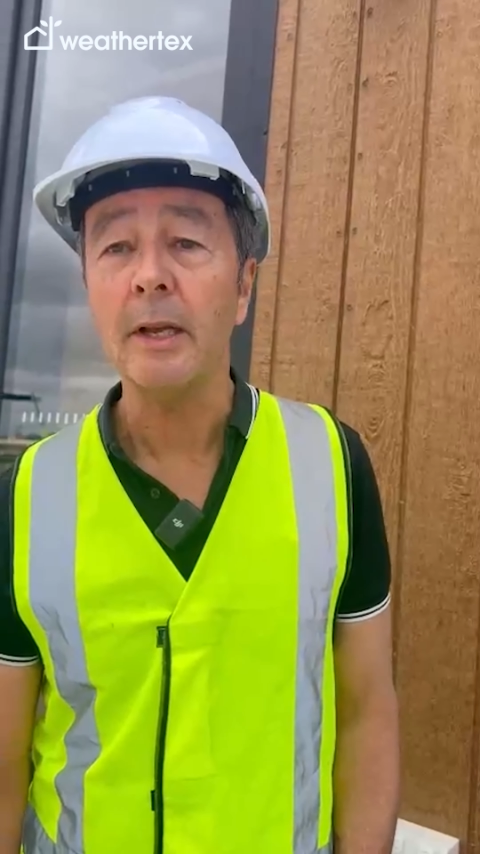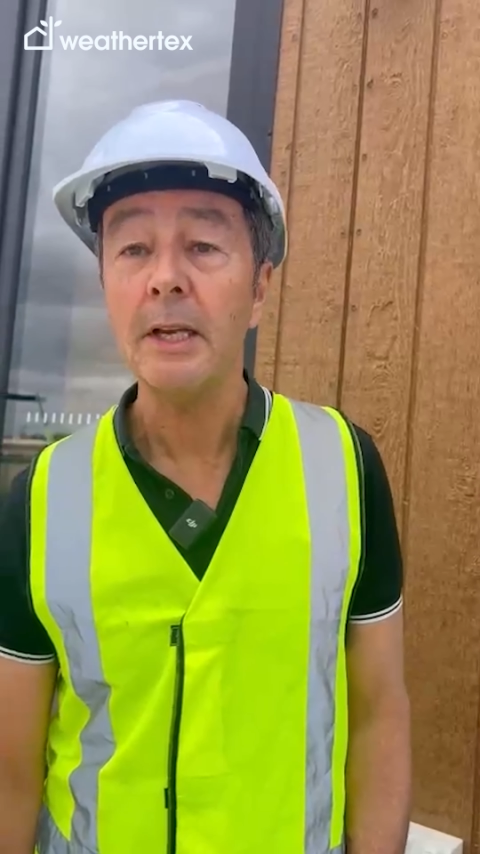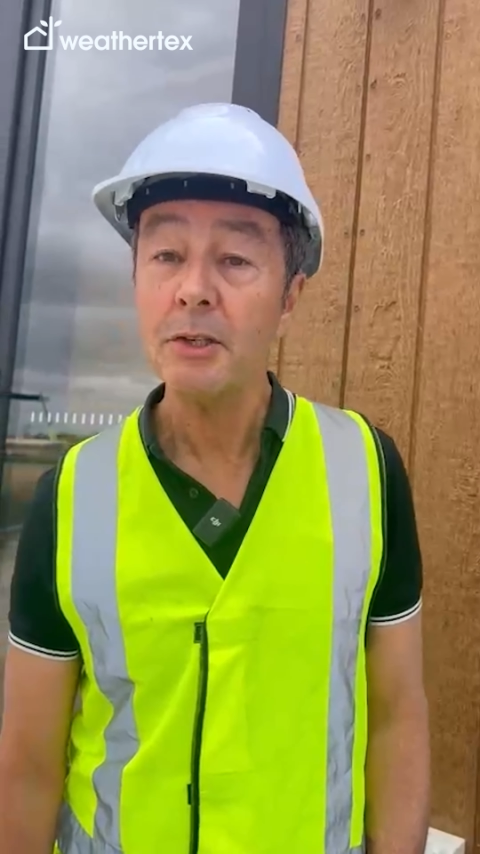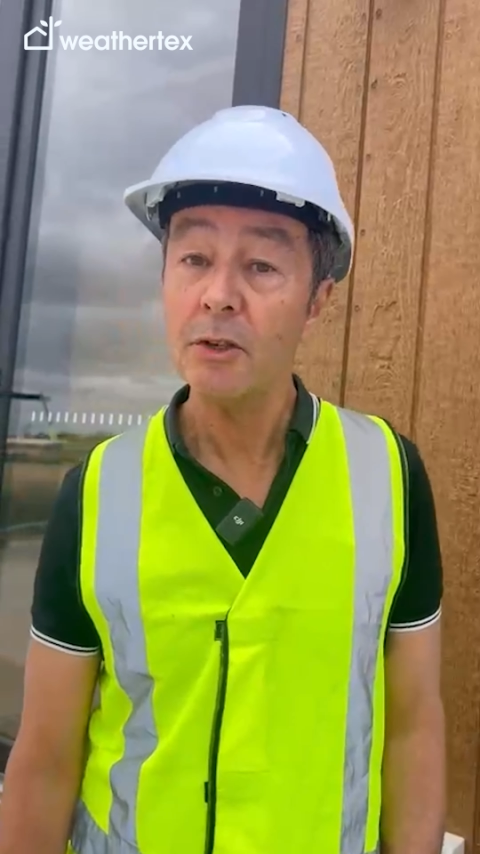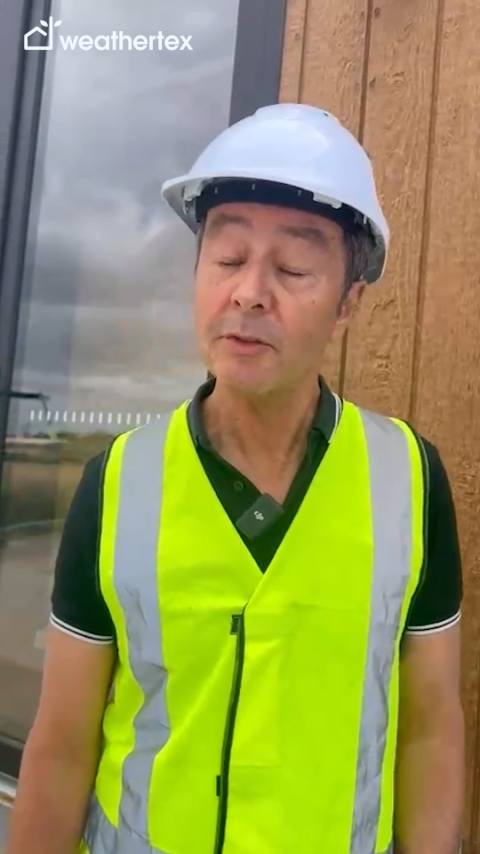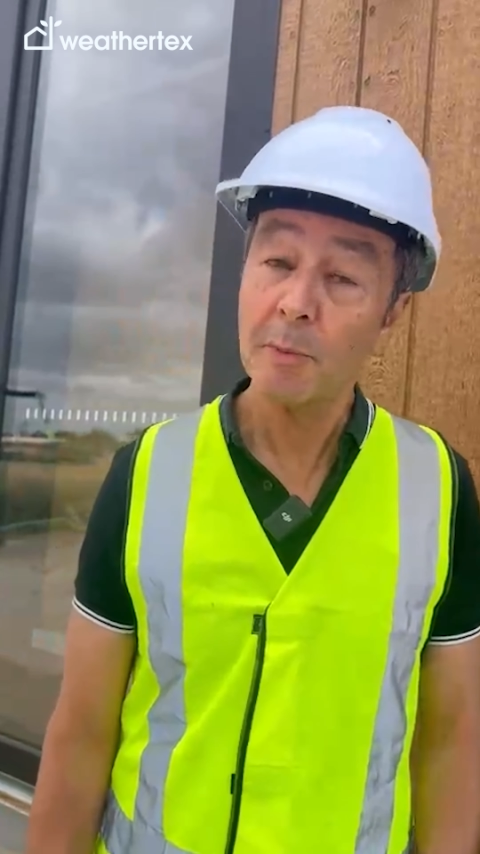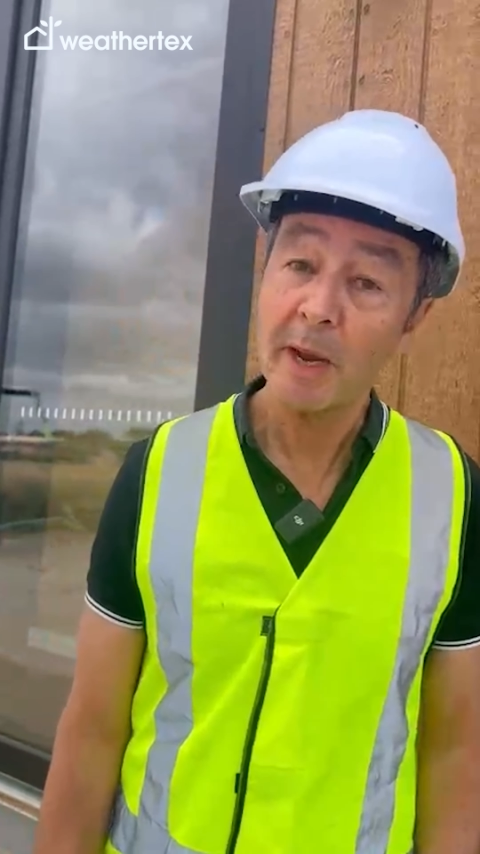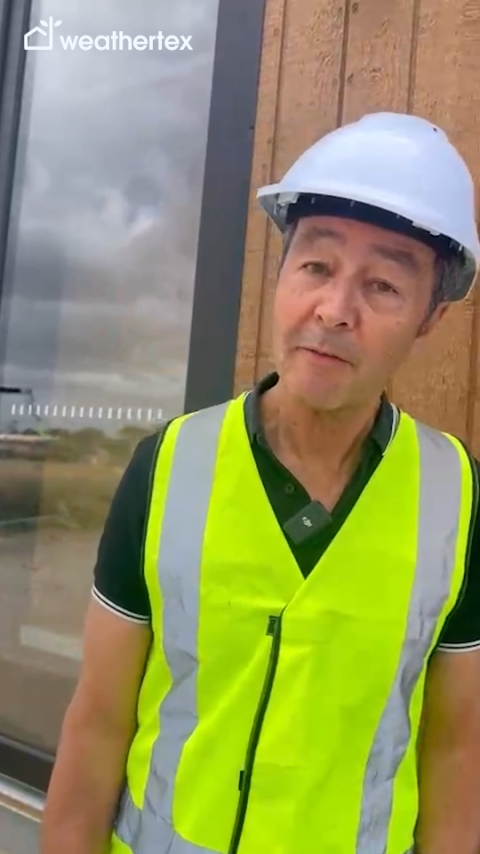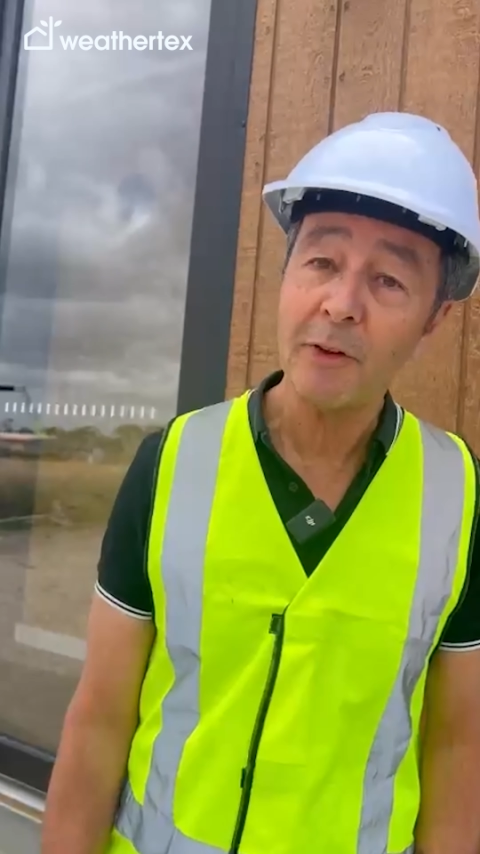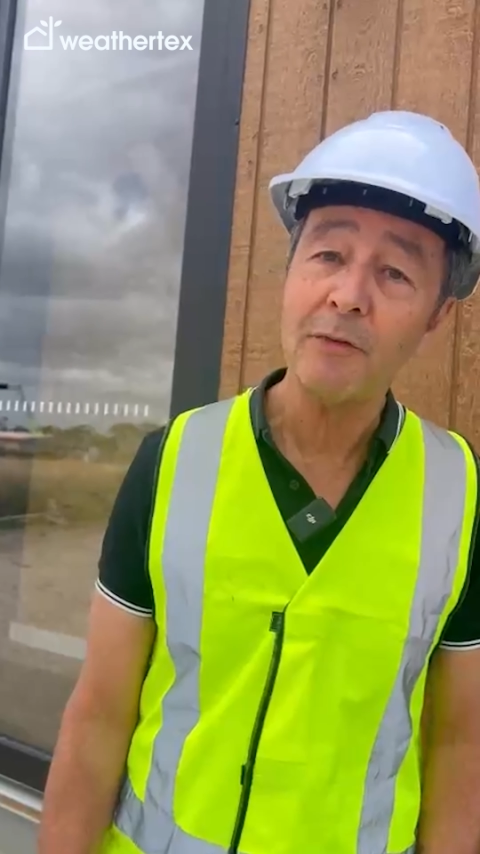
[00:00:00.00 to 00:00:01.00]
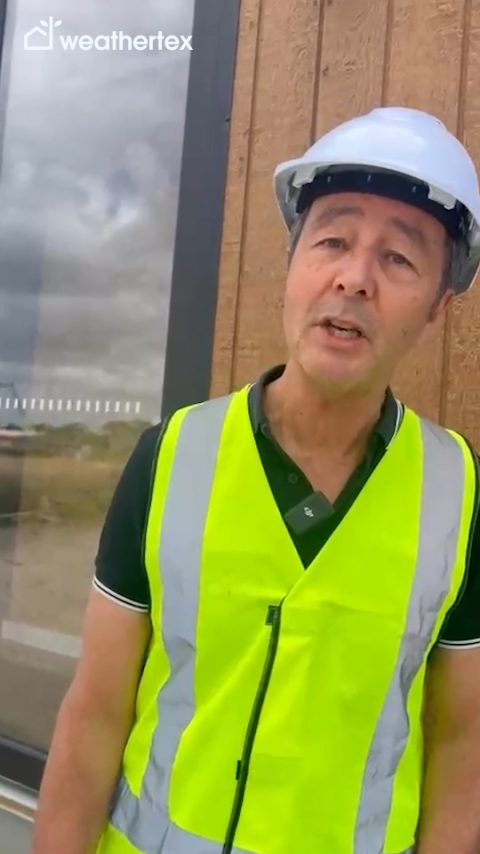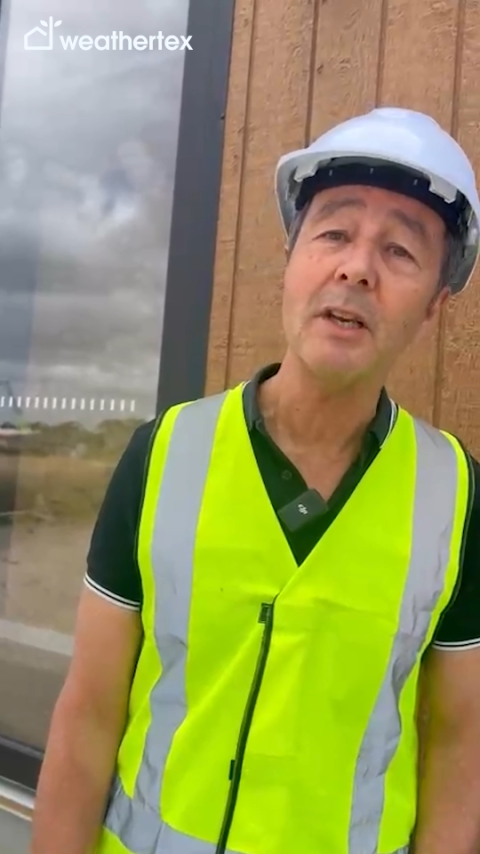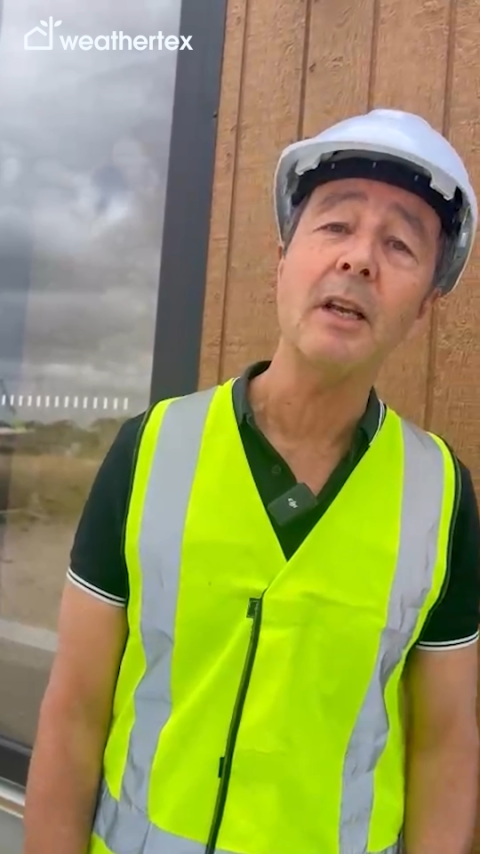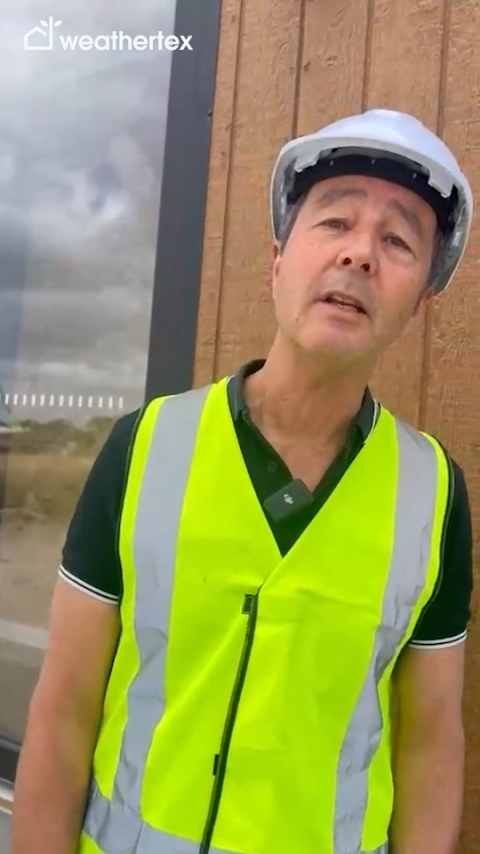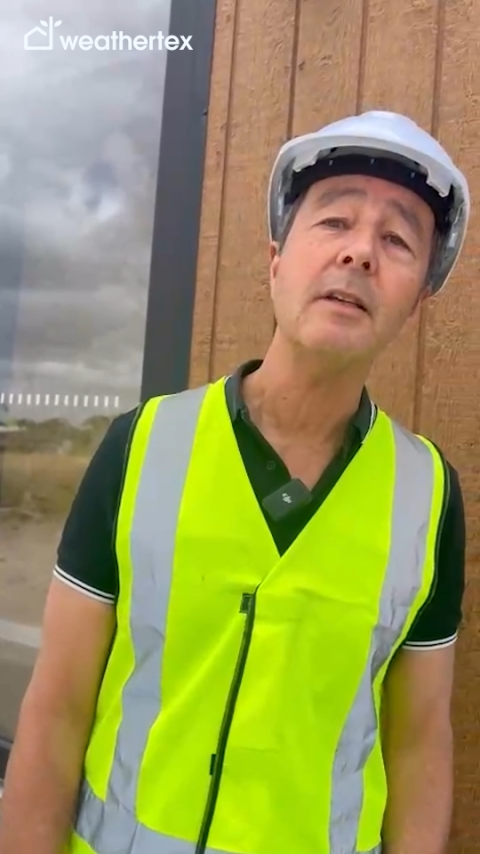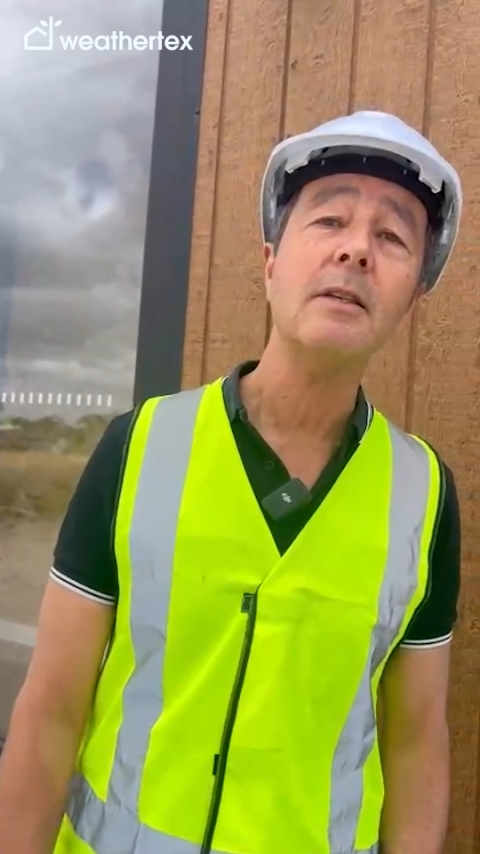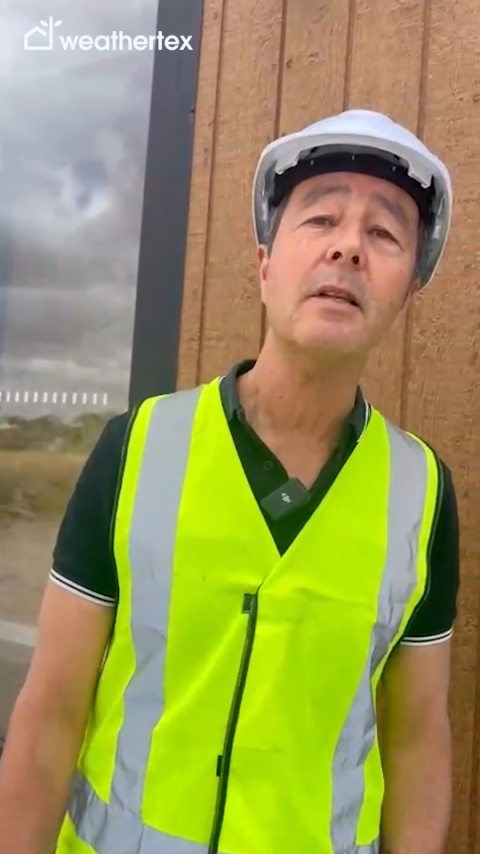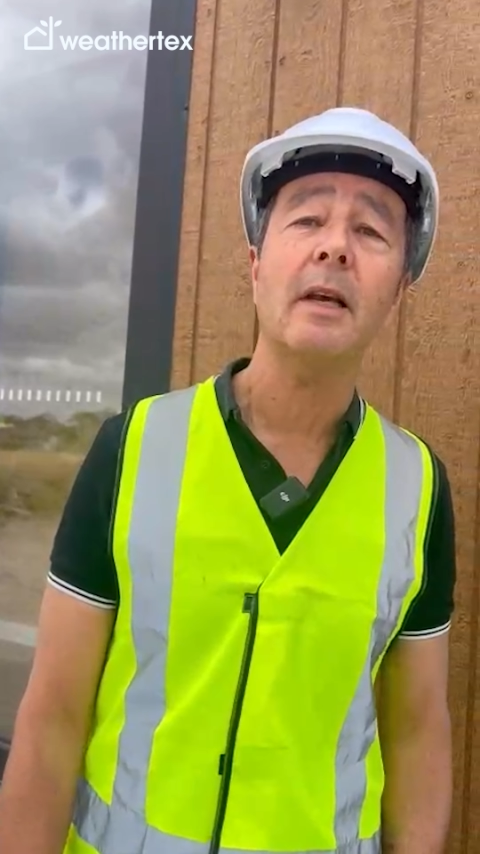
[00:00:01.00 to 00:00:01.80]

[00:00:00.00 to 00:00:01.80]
history of about 50 years,